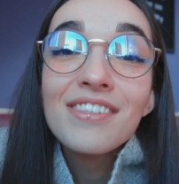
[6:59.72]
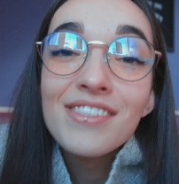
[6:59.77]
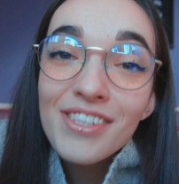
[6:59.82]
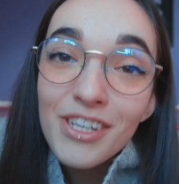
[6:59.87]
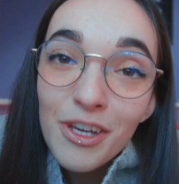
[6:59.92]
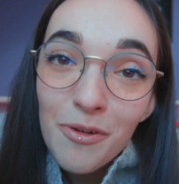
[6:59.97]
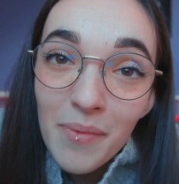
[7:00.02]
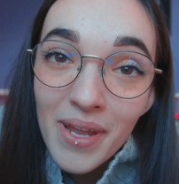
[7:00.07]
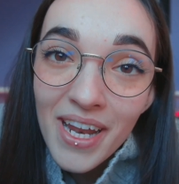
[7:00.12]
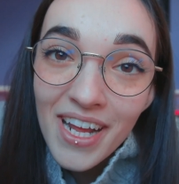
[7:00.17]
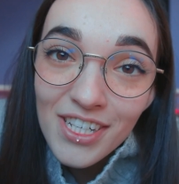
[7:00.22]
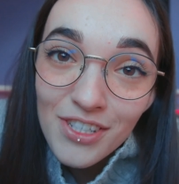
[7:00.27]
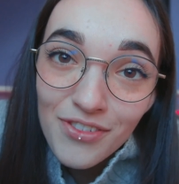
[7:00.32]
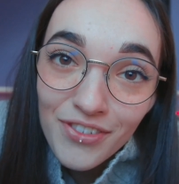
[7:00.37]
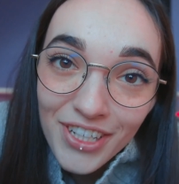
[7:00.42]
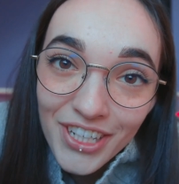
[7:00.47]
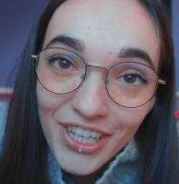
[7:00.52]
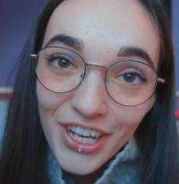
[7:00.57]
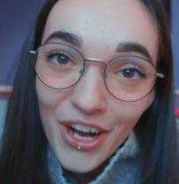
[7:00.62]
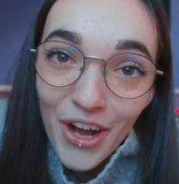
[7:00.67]
see you in my next
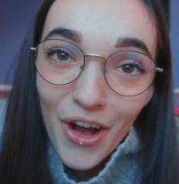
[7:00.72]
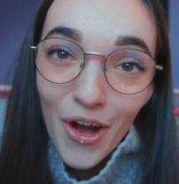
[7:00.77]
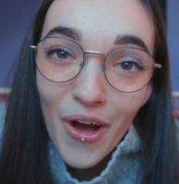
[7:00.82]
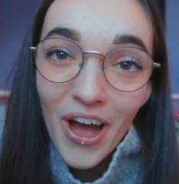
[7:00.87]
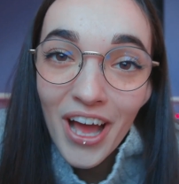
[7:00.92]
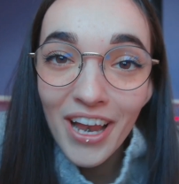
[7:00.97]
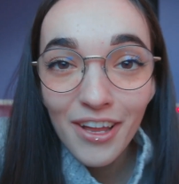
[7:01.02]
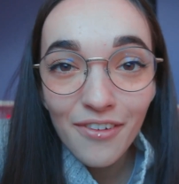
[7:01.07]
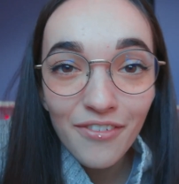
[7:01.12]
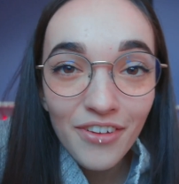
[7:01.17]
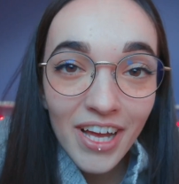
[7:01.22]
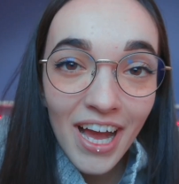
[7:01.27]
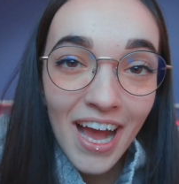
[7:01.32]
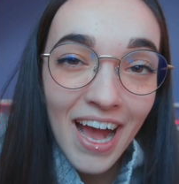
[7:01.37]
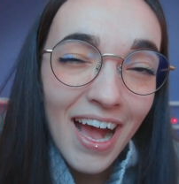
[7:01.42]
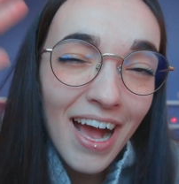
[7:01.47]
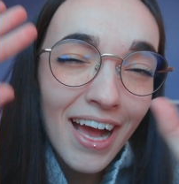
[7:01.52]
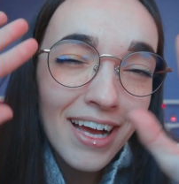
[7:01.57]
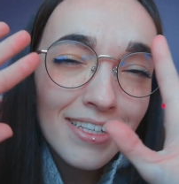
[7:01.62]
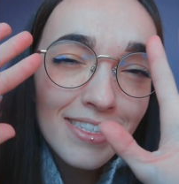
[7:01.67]
video. I love you
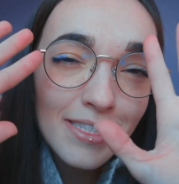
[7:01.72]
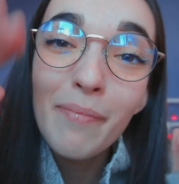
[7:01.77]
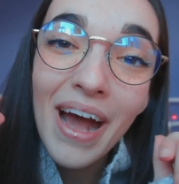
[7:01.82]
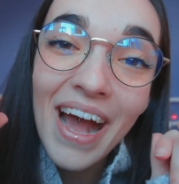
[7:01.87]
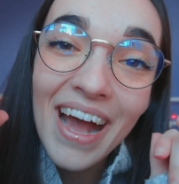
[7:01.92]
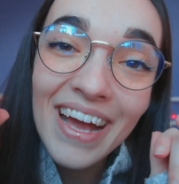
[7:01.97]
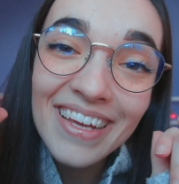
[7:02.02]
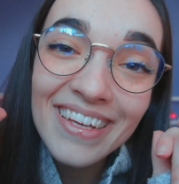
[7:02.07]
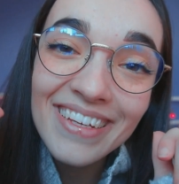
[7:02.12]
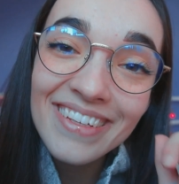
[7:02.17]
guys. Bye.